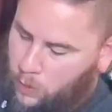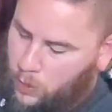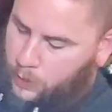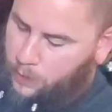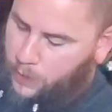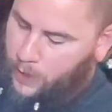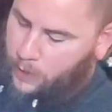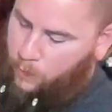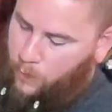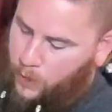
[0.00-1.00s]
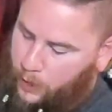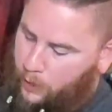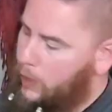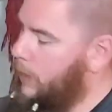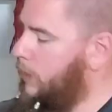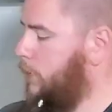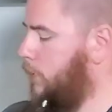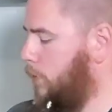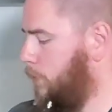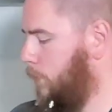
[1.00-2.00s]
Does red and white lights.